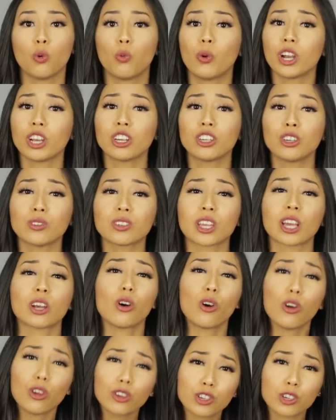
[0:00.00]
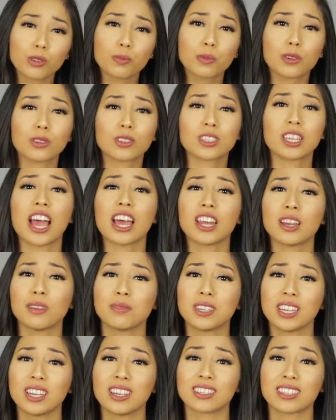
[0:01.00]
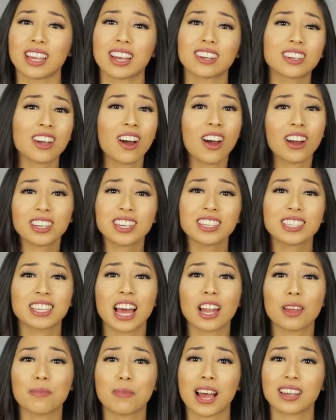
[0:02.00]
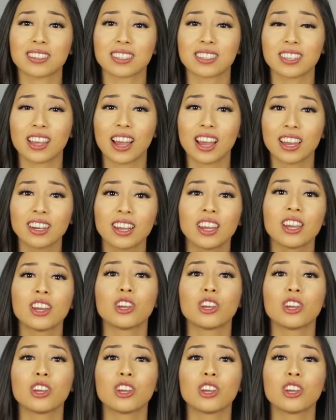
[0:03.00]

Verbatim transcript: Wearing shoes like Ultra Boost, NMDs, and Kanye's Calabasas line,